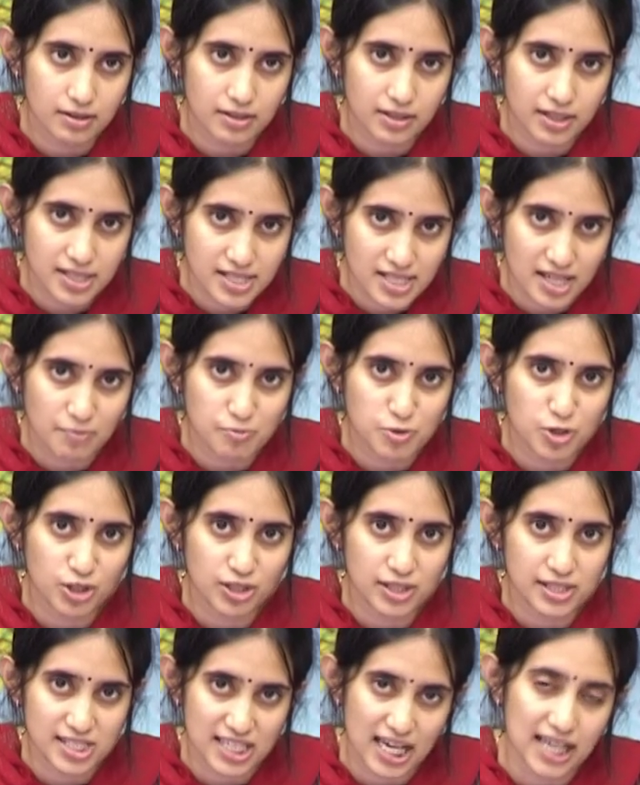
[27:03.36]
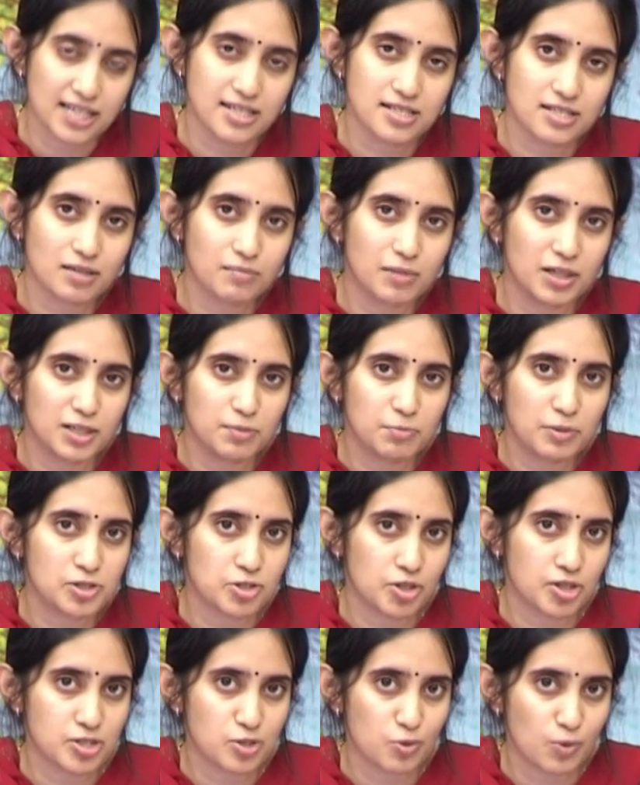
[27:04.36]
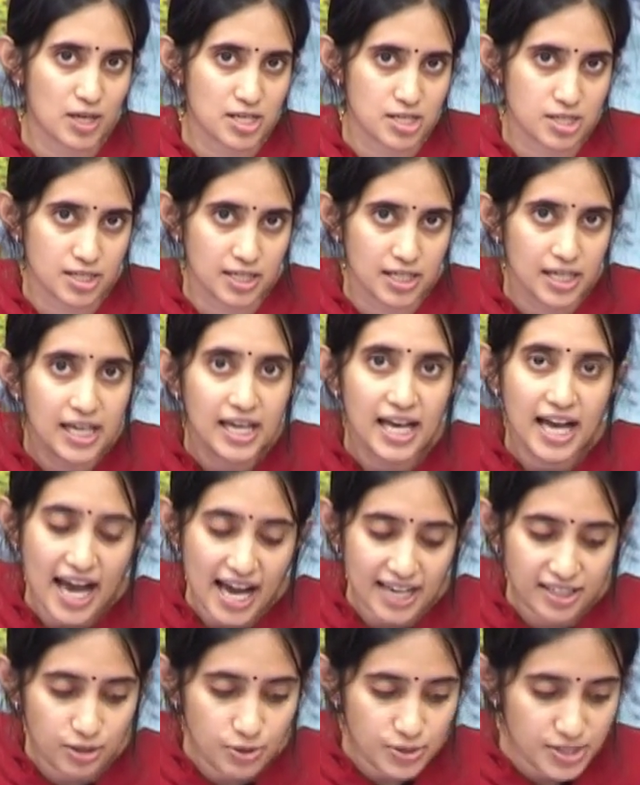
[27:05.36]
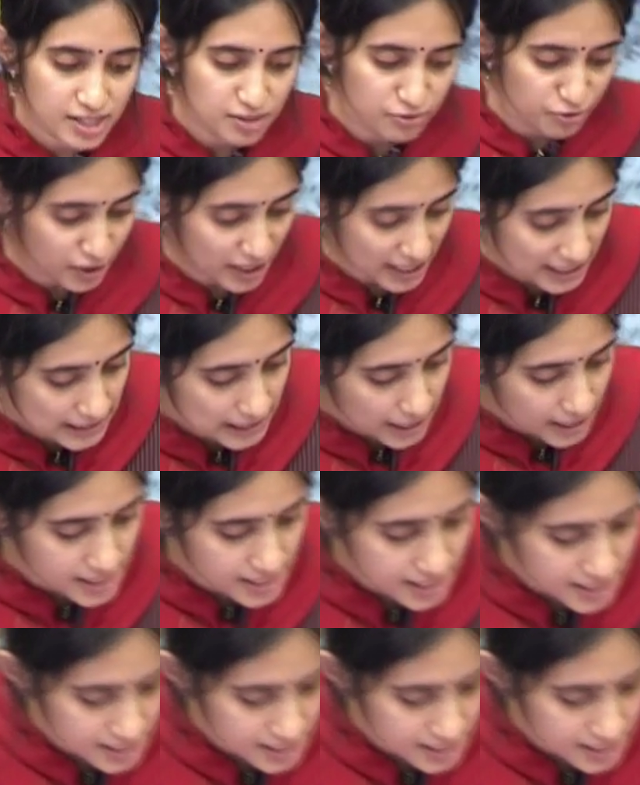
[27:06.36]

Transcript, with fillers: conceptual, challenging multiple choice question and use it for in-class